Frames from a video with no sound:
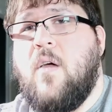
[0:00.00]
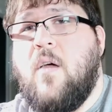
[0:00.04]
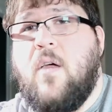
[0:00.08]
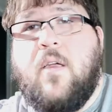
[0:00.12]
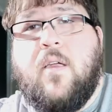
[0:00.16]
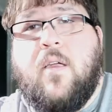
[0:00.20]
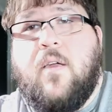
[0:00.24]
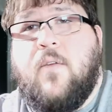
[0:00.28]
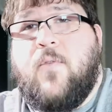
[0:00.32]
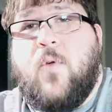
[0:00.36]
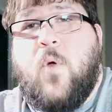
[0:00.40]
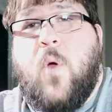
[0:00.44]

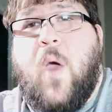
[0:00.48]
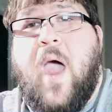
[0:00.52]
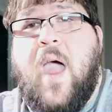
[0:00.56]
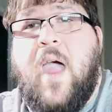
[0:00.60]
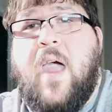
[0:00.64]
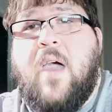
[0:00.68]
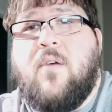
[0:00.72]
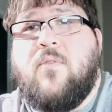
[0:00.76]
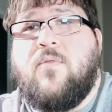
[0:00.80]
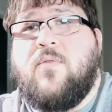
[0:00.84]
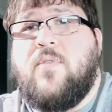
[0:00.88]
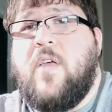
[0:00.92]
If you
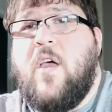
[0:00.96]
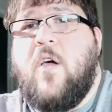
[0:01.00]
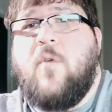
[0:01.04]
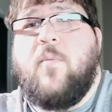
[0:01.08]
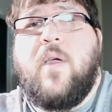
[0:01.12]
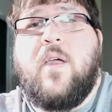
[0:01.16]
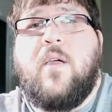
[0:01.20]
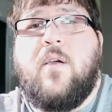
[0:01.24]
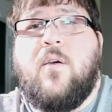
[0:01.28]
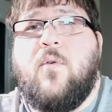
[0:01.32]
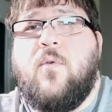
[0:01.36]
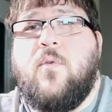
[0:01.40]
have, tell
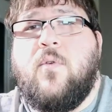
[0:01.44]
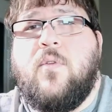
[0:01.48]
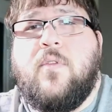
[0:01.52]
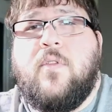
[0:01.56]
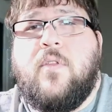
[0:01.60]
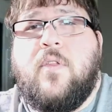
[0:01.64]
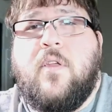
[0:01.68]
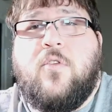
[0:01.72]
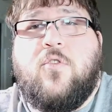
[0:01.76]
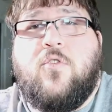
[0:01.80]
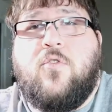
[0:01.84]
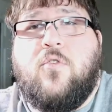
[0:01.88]
me,
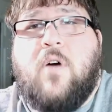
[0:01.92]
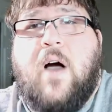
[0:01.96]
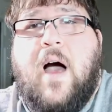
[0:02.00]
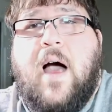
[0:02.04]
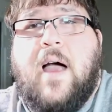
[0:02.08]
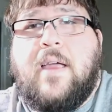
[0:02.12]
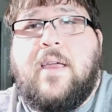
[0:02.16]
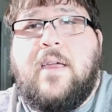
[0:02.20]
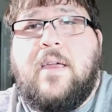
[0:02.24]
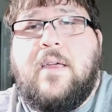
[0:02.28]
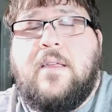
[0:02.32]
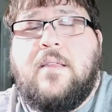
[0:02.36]
did you
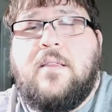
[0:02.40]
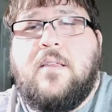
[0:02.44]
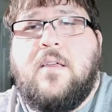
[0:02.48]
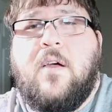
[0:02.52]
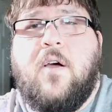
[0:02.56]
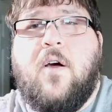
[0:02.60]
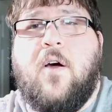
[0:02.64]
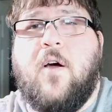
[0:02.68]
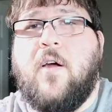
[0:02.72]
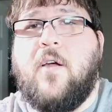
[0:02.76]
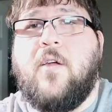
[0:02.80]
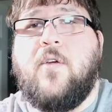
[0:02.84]
like it?
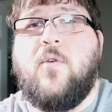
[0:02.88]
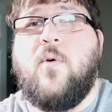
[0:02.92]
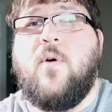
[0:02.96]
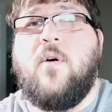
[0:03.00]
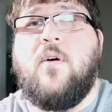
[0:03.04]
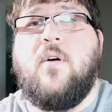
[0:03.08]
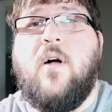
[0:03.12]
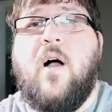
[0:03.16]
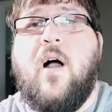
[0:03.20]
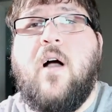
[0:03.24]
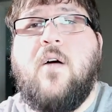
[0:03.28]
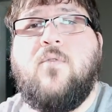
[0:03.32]
Are you
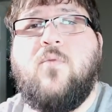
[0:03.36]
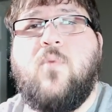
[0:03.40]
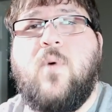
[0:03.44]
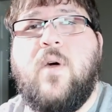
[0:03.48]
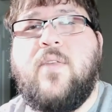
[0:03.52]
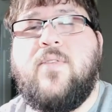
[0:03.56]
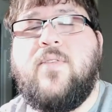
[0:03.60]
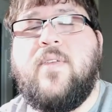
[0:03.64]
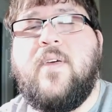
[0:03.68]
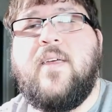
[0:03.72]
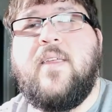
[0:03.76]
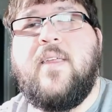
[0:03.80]
in love
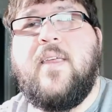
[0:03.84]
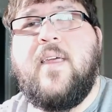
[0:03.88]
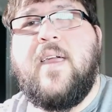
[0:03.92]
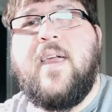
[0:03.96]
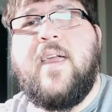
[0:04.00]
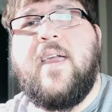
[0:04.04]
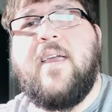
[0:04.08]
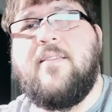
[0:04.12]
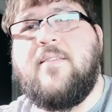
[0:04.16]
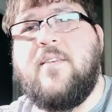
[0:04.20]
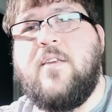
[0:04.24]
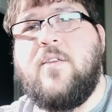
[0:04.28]
with it?
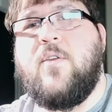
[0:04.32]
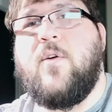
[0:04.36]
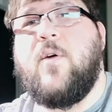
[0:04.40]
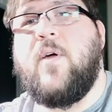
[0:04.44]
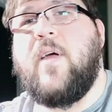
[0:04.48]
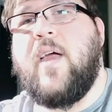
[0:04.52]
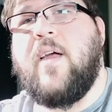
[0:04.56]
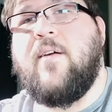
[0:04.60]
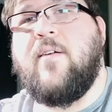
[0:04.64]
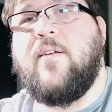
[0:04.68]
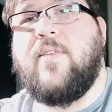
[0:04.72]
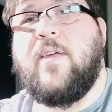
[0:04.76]
Is it
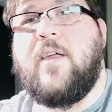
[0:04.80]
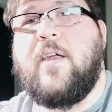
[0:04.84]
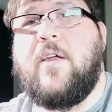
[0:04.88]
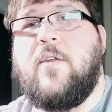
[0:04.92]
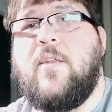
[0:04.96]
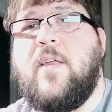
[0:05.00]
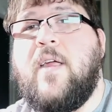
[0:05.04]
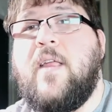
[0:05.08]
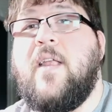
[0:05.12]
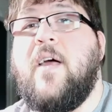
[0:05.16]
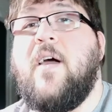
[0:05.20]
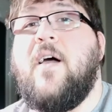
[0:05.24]
doing everything
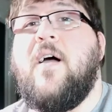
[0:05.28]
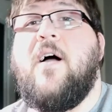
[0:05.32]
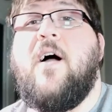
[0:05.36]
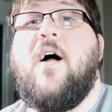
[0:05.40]
you need?